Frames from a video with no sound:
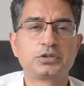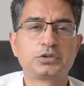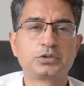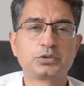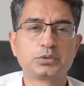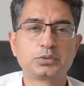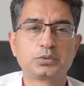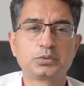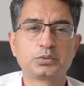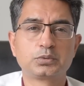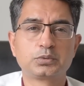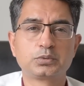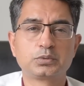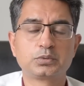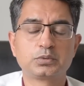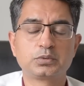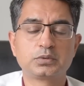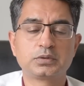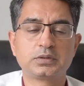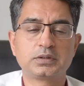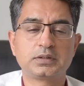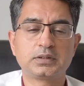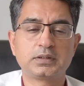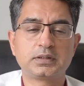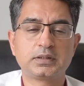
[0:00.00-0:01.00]

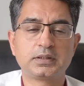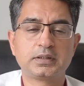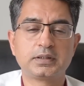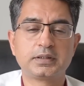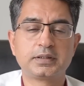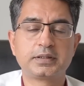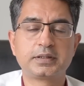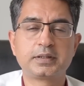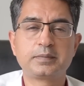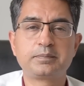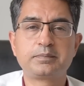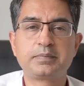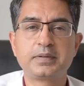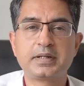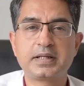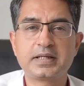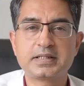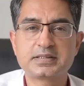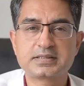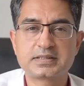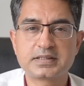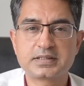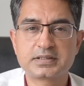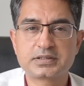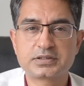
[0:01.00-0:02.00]
to
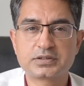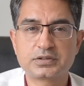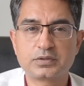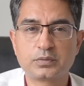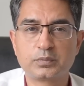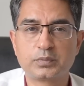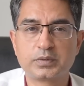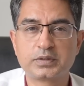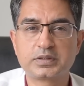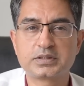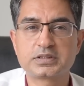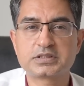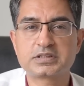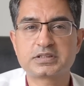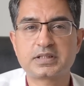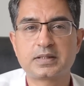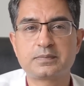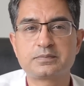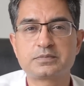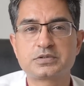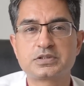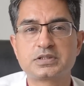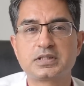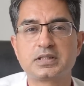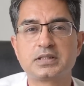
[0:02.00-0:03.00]
replace it with the
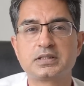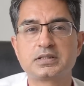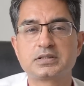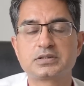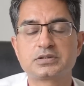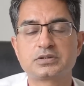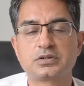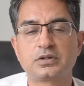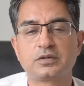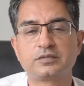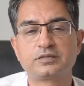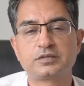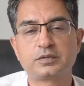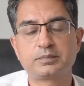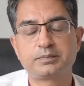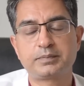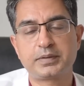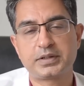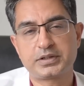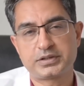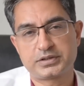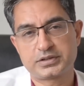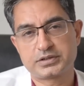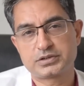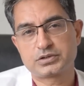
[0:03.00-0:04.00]
stem cells of the
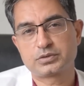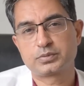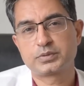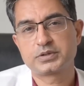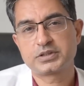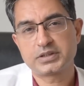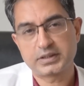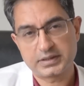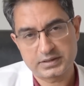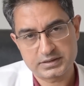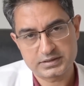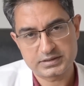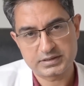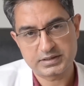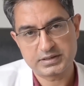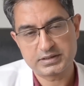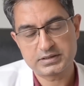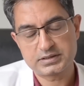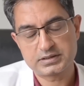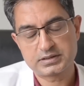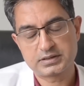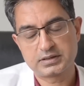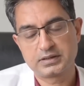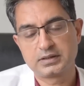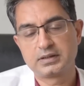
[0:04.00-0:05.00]
patients which are
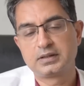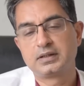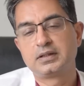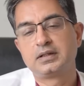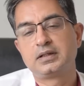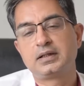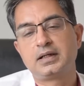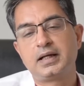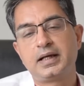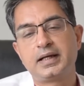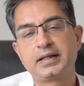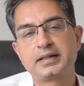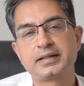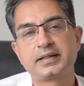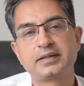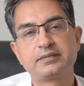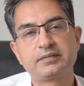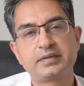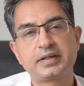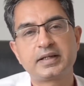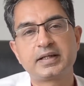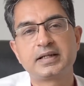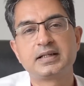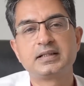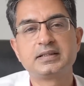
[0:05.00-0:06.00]
diseased and
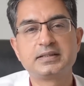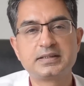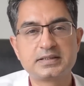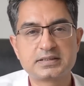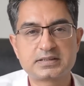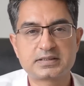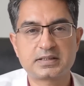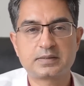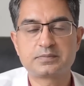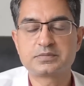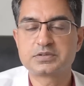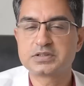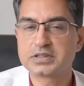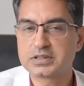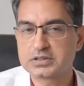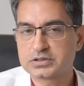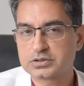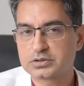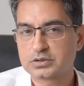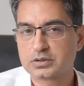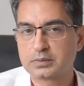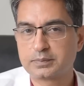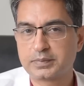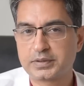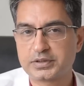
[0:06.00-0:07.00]
giving healthy stem
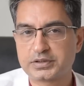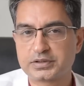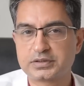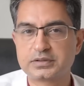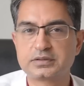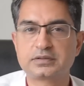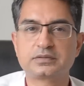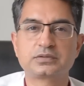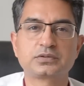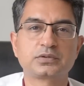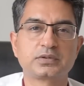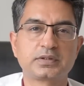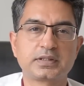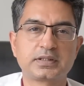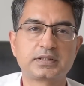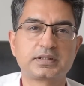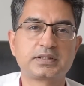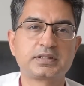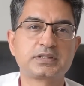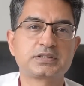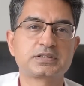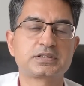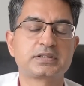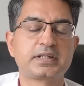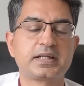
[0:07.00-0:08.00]
cells to the patient so that
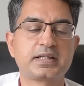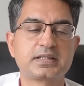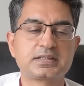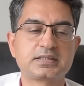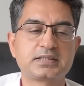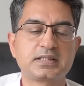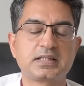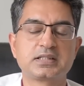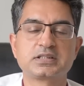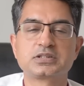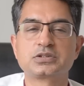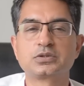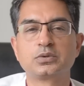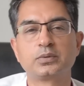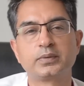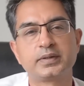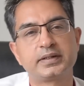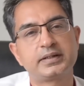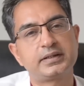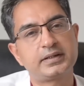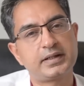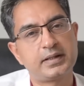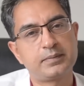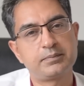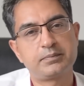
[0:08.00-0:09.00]
these cells go
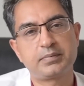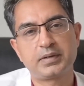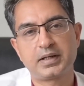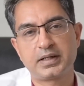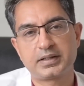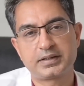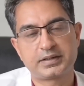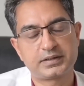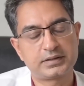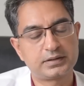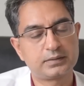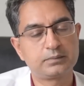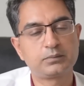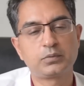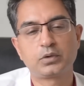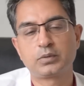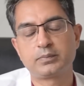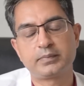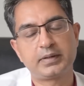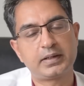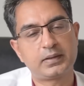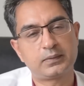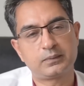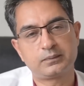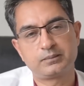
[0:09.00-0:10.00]
and implant in the
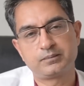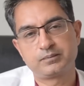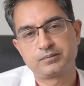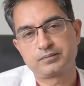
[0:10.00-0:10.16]
bone marrow.